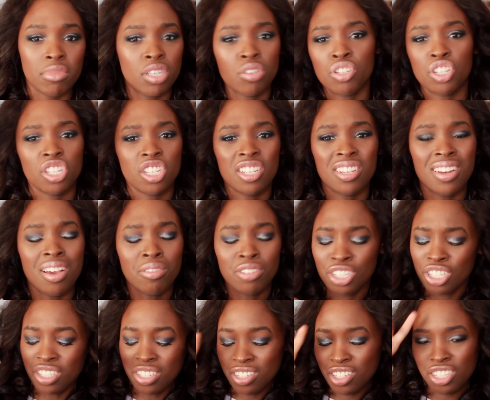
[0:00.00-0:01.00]
You should, you know,
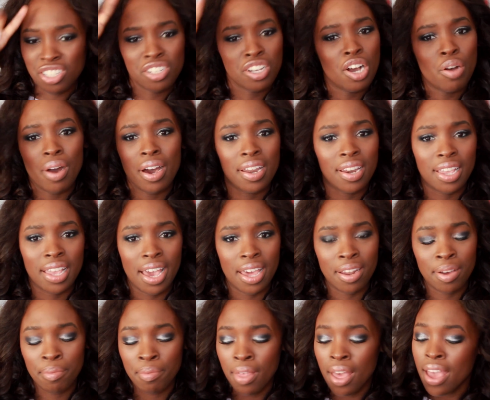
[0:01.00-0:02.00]
just just go out and
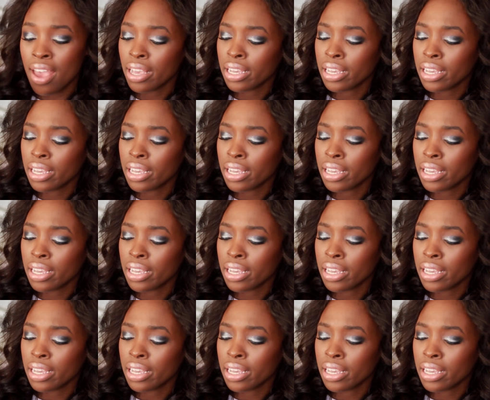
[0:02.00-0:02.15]
get them,